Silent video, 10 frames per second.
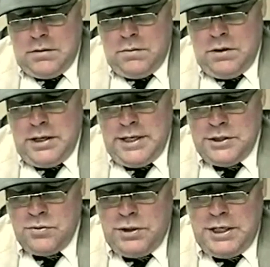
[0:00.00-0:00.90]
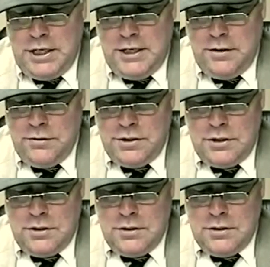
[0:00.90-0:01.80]
Whereas 29
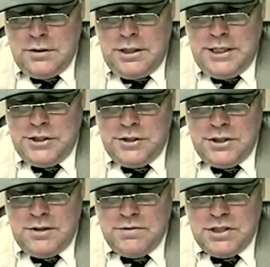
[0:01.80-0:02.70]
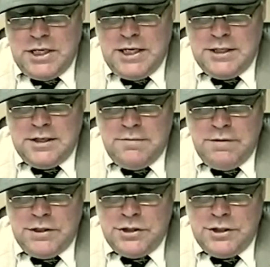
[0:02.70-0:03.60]
others nations have signed
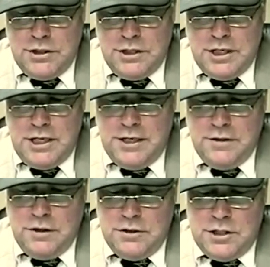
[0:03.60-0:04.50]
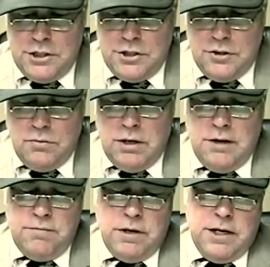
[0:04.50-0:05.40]
convention indicating their intention to
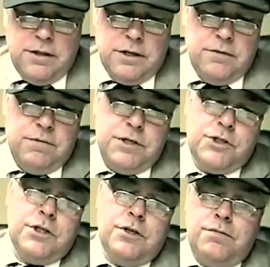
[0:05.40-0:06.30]
ratify the convention in the